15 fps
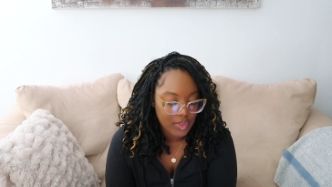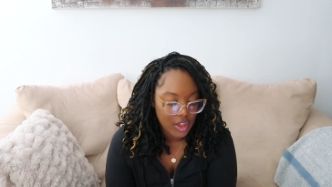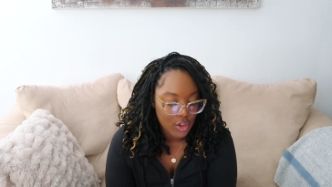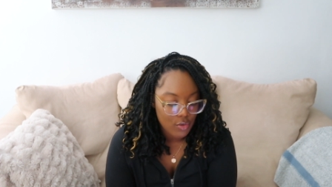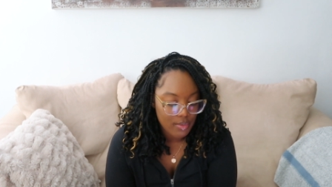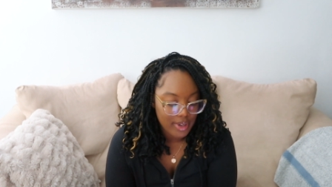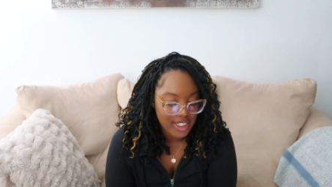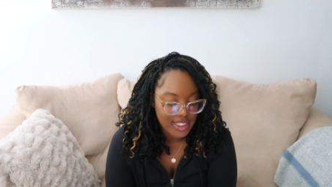
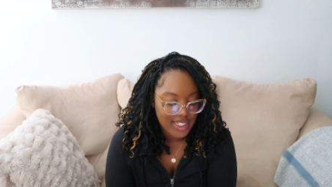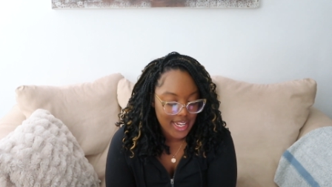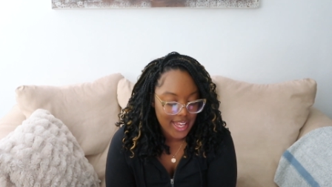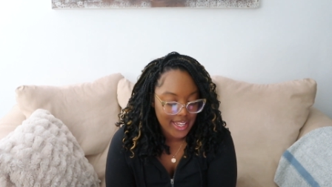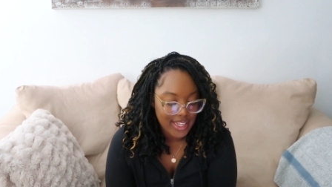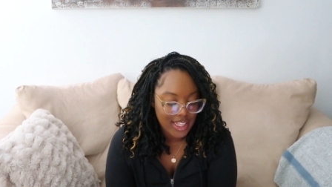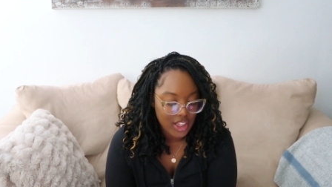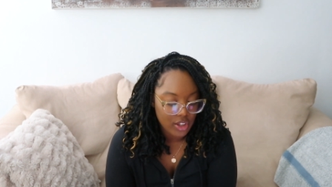you must
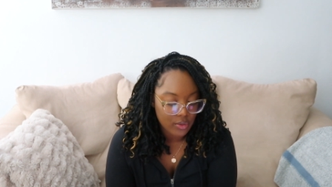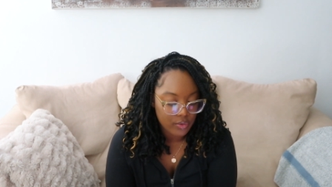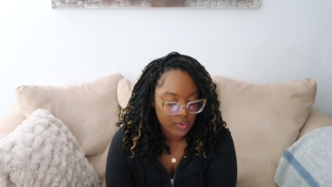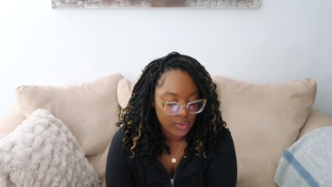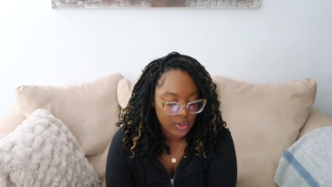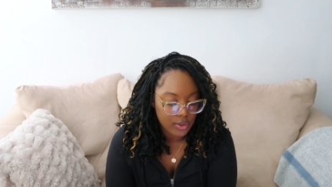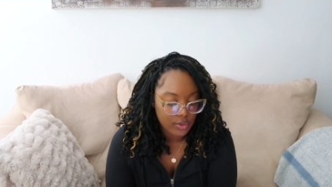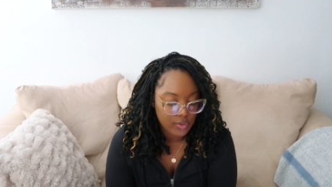not eat the
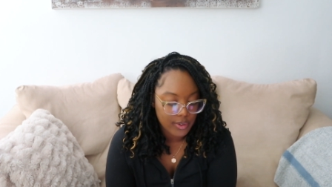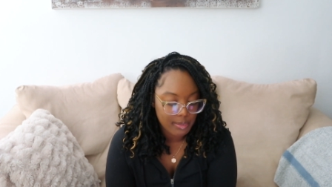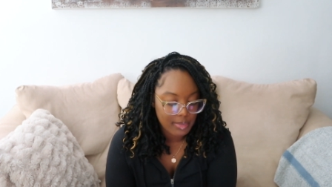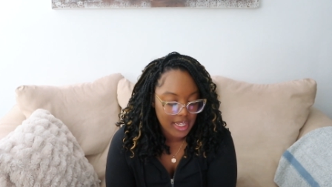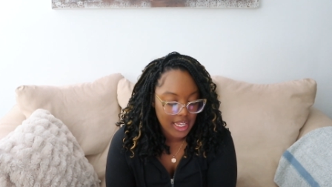fruit from